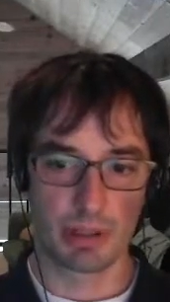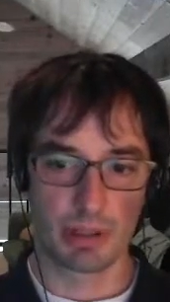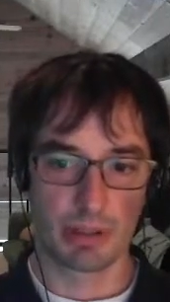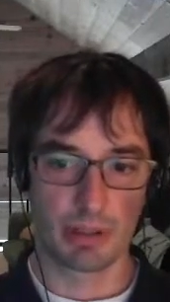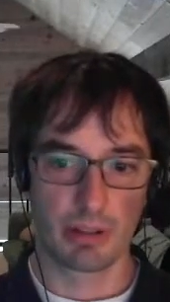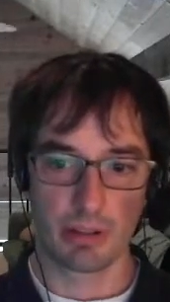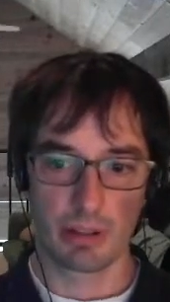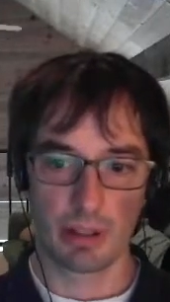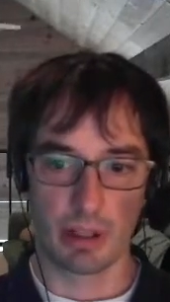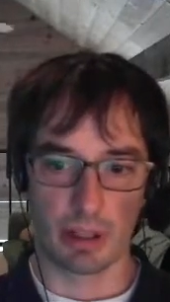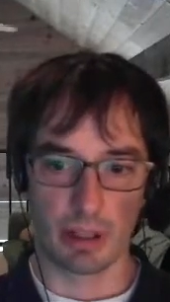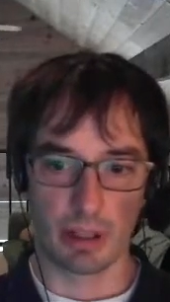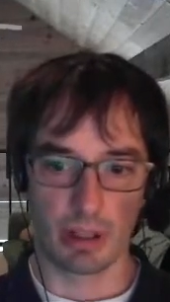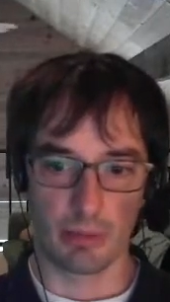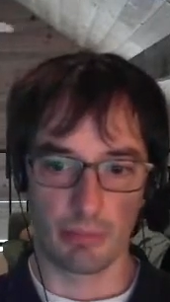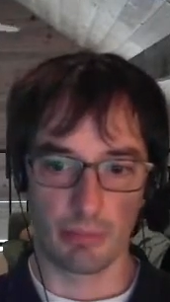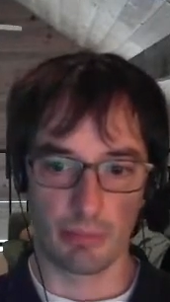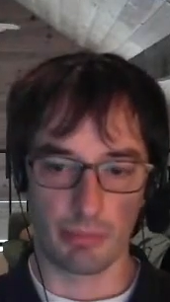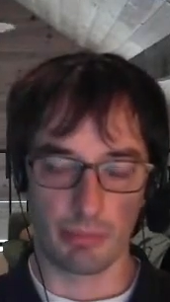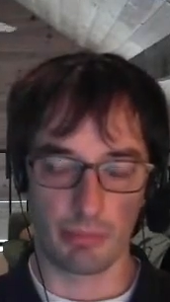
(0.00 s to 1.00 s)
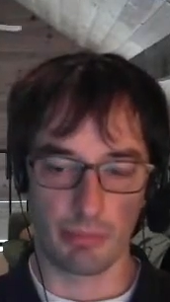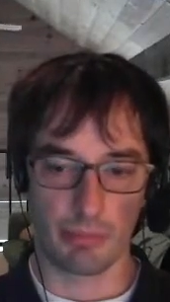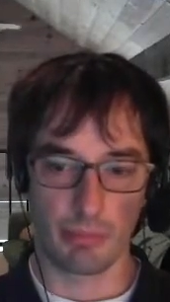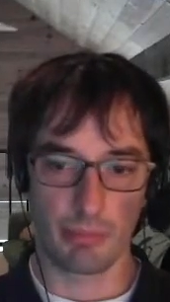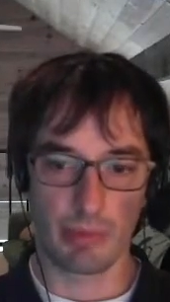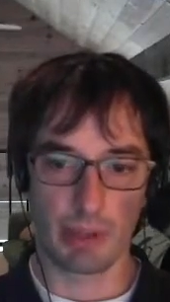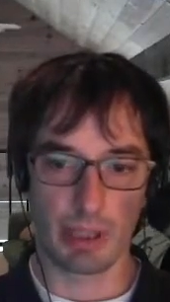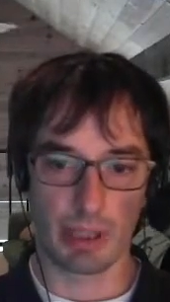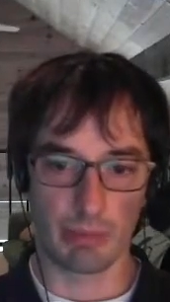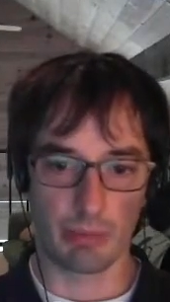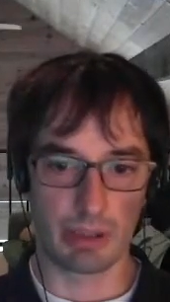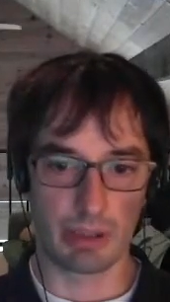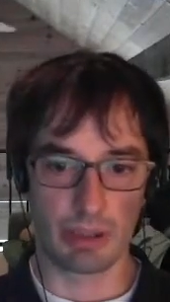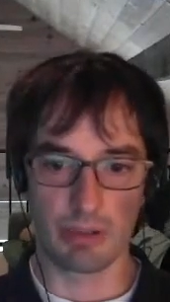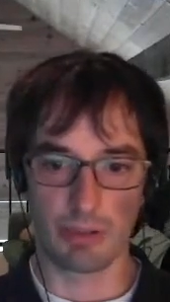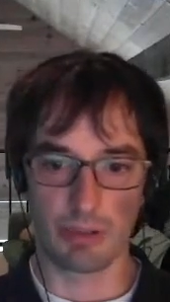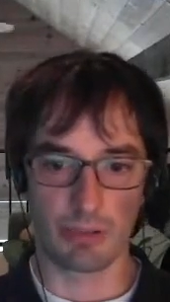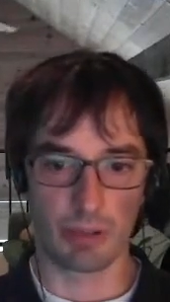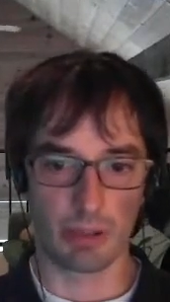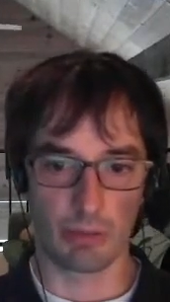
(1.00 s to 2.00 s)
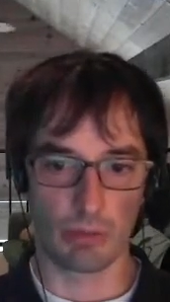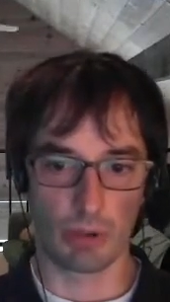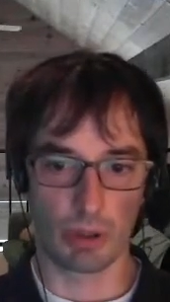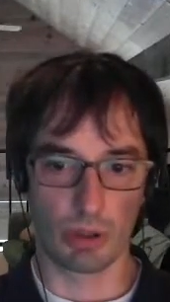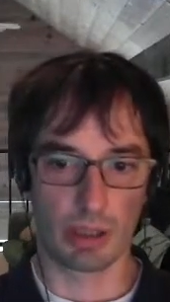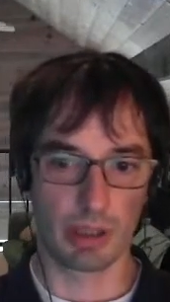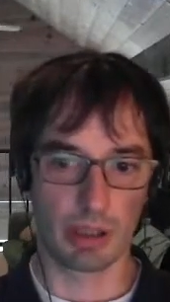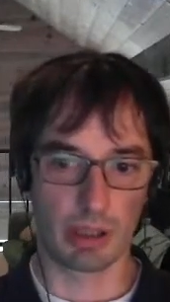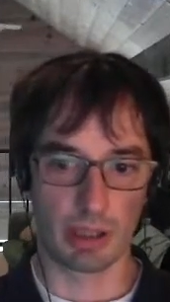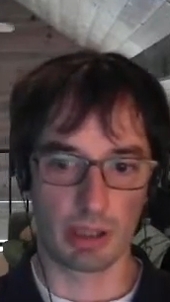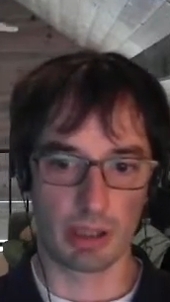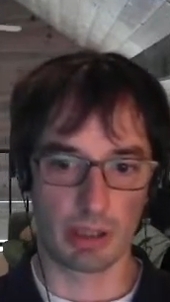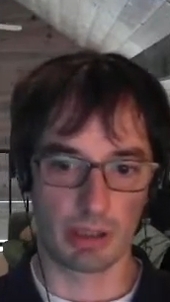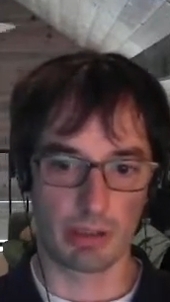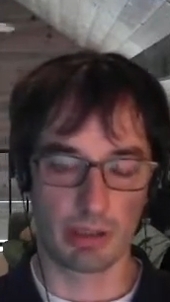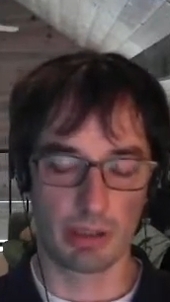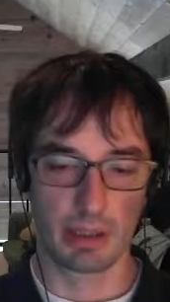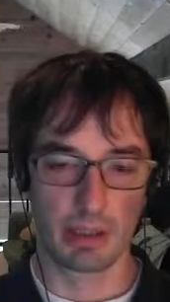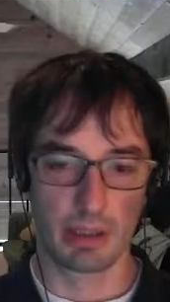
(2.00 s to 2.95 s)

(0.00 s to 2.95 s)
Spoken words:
that we need to start working on